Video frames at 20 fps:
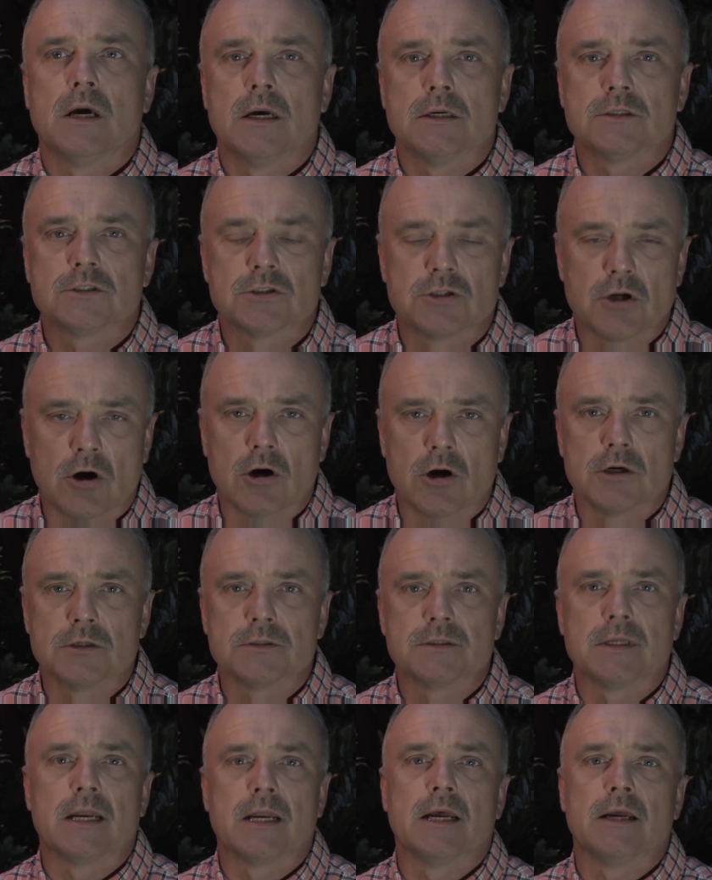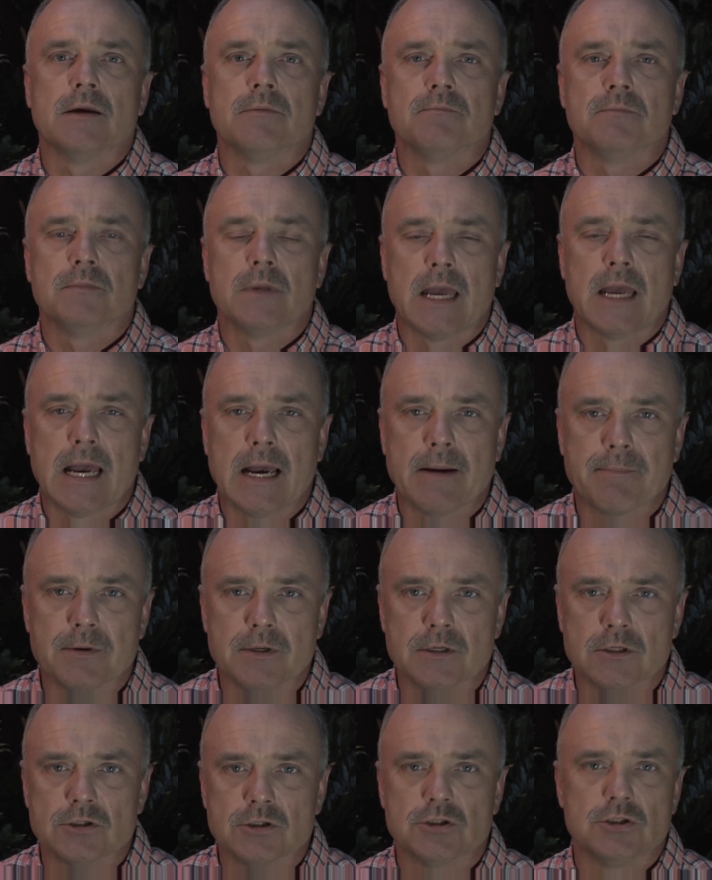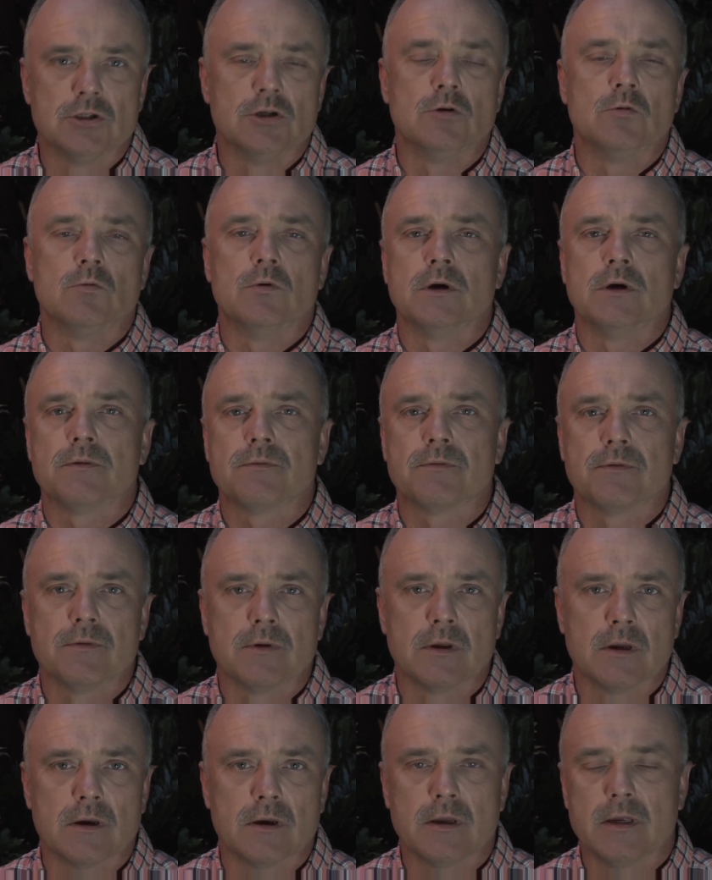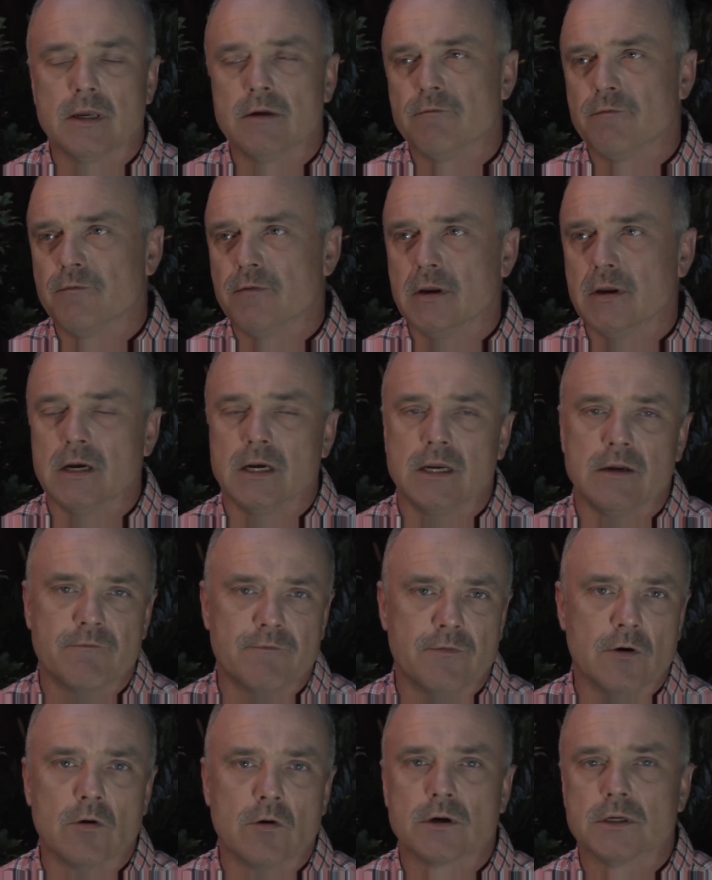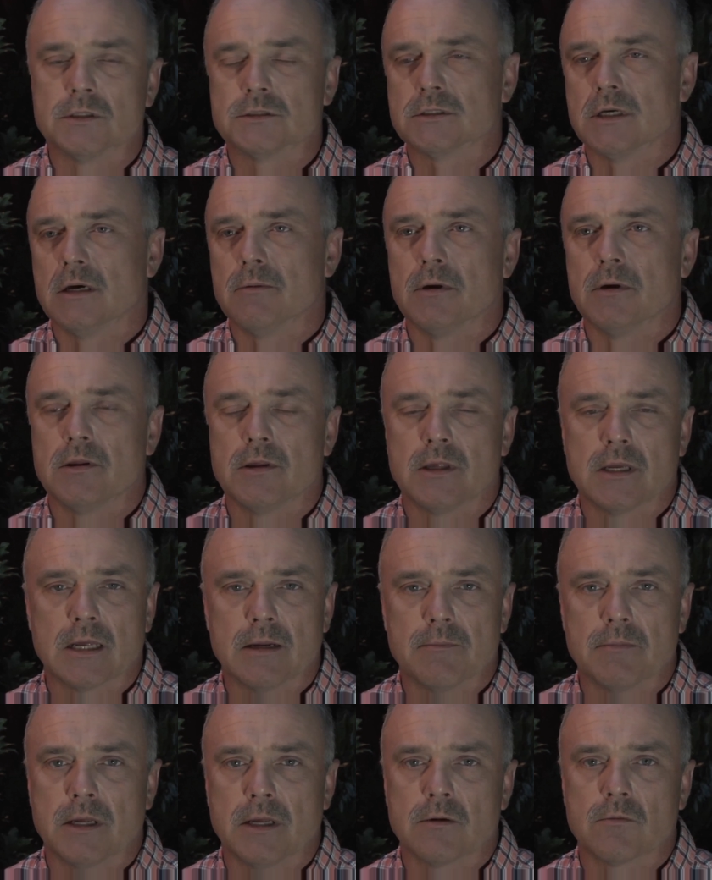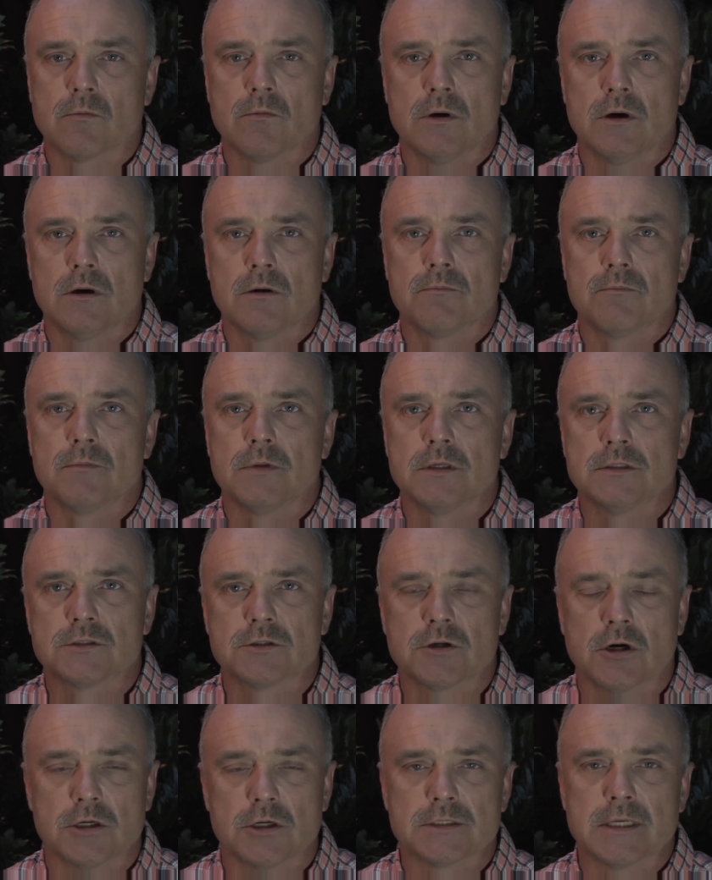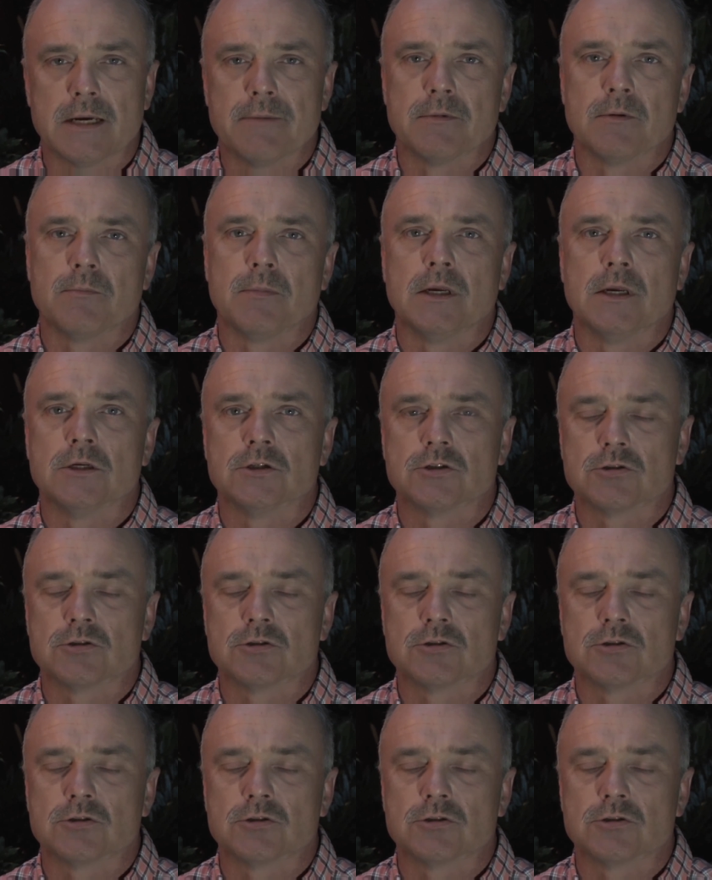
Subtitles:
stars that I happened to shoot with infinity focus on my thing. I'm like, well, these stars happen to be in